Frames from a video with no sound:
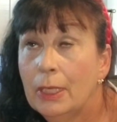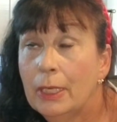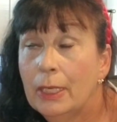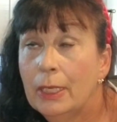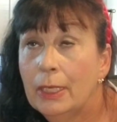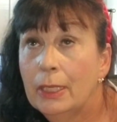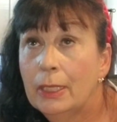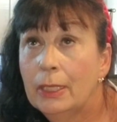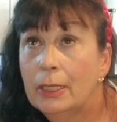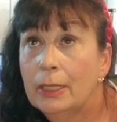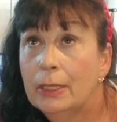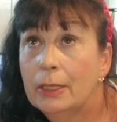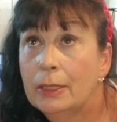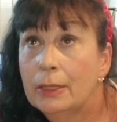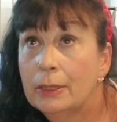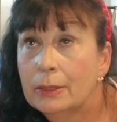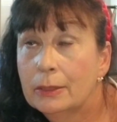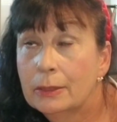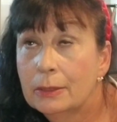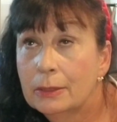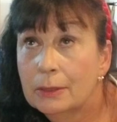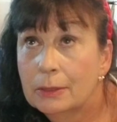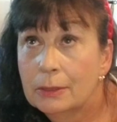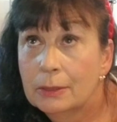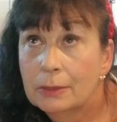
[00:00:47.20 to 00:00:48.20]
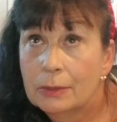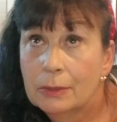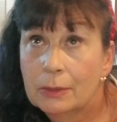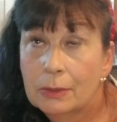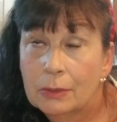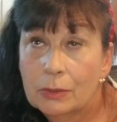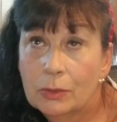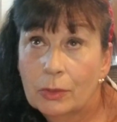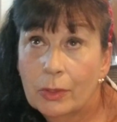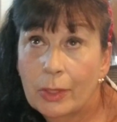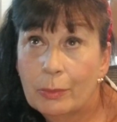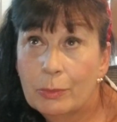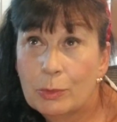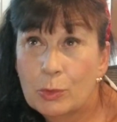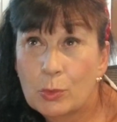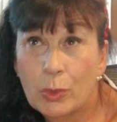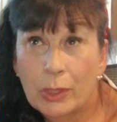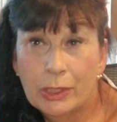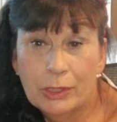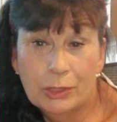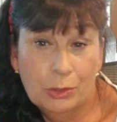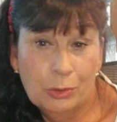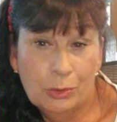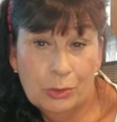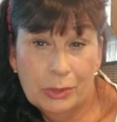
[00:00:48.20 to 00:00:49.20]
And so that was
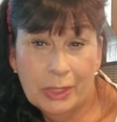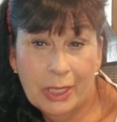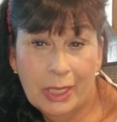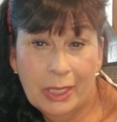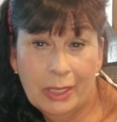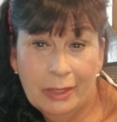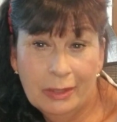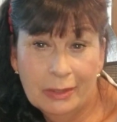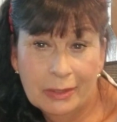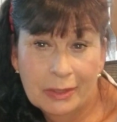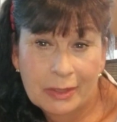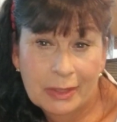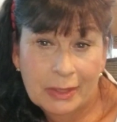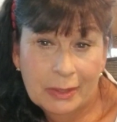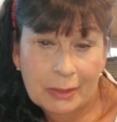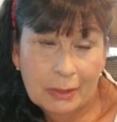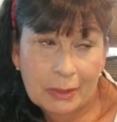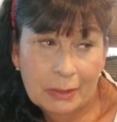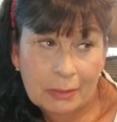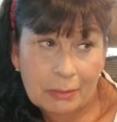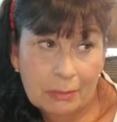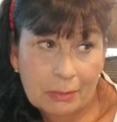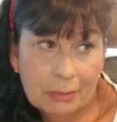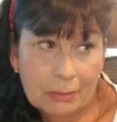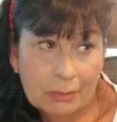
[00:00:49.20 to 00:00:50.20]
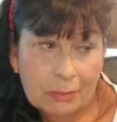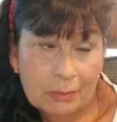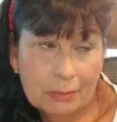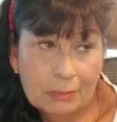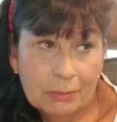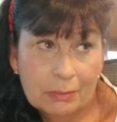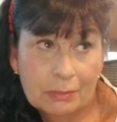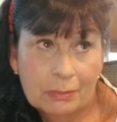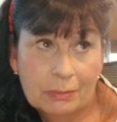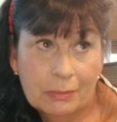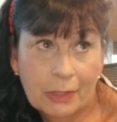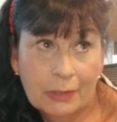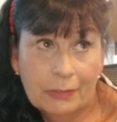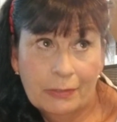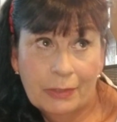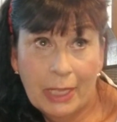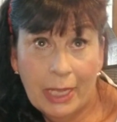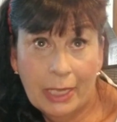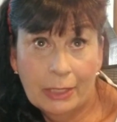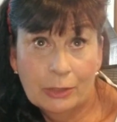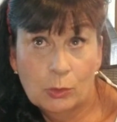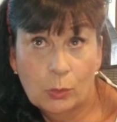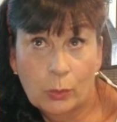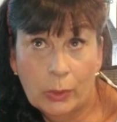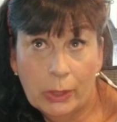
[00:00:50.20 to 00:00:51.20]
what, Tuesday of
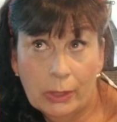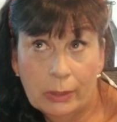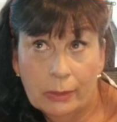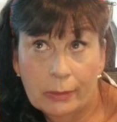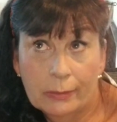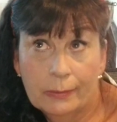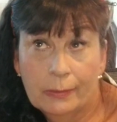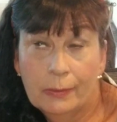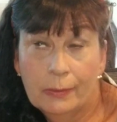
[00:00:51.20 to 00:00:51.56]
last week.